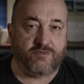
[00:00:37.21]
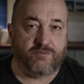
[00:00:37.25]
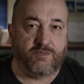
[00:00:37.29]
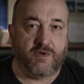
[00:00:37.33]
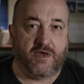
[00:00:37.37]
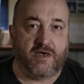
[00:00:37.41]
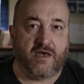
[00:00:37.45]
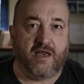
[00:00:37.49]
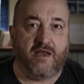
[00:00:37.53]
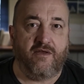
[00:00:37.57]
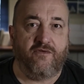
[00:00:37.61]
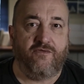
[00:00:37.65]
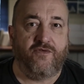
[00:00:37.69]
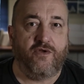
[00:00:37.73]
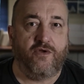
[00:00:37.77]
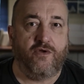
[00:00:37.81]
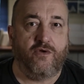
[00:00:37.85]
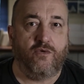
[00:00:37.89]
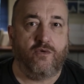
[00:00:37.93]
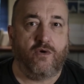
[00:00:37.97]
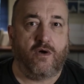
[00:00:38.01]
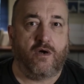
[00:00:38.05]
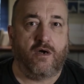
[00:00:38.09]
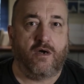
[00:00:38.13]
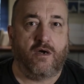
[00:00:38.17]
But if
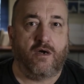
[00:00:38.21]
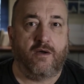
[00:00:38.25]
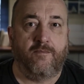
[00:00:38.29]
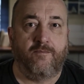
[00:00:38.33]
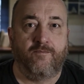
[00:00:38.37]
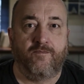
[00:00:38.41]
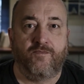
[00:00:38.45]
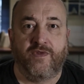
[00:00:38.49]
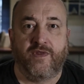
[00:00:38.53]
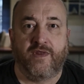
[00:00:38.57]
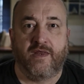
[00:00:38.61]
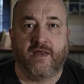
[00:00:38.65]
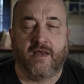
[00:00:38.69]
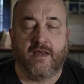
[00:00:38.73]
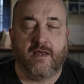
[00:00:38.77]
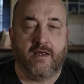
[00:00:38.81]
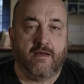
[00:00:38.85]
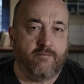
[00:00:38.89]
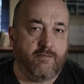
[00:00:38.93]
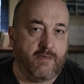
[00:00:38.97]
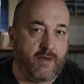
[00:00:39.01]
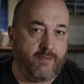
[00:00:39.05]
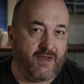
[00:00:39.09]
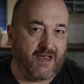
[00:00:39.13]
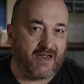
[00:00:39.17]
you are
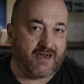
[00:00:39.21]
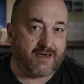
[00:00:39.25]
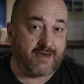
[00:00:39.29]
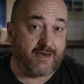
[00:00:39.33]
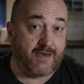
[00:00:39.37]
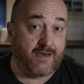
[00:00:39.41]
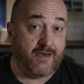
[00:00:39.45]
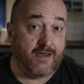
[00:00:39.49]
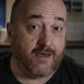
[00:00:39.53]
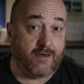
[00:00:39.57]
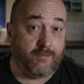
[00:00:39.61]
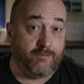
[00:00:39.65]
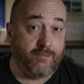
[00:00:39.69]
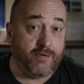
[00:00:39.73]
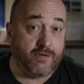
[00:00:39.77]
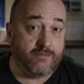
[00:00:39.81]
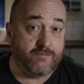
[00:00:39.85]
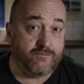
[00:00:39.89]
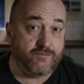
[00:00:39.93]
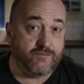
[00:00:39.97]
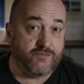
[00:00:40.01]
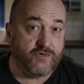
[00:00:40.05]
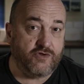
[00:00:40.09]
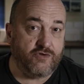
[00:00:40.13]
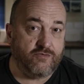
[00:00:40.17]
maybe a club,
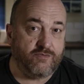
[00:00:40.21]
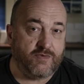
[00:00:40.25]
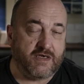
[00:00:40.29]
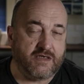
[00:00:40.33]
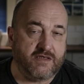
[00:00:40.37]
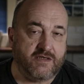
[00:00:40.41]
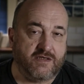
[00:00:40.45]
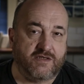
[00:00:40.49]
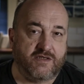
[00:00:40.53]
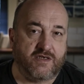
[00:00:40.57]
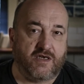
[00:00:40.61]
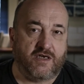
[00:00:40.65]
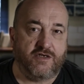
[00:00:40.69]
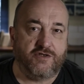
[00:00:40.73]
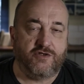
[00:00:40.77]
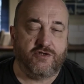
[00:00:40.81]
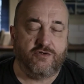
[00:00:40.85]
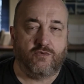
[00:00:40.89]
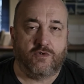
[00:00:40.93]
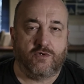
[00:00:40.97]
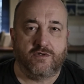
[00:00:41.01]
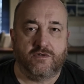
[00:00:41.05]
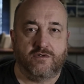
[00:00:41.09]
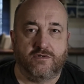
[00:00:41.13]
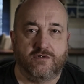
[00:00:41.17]
you might decide you
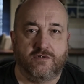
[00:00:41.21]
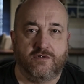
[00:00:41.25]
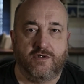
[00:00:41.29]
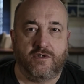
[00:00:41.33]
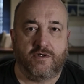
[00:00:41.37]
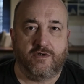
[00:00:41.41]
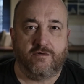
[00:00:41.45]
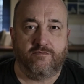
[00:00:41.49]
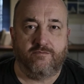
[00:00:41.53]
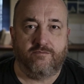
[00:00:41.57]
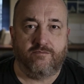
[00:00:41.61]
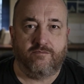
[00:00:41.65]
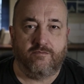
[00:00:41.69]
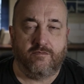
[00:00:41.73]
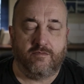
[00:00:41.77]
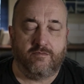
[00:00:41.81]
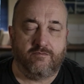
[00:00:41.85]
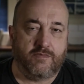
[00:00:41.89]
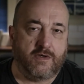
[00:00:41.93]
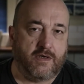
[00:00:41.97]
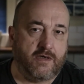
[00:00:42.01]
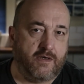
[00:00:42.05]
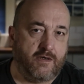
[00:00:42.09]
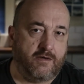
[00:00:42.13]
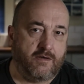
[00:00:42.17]
want, you know,
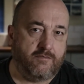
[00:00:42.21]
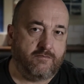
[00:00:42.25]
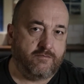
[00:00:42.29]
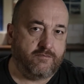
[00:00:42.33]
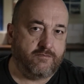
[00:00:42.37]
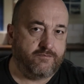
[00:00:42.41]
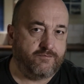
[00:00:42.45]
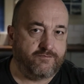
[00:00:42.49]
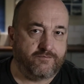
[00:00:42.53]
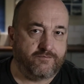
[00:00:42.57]
um,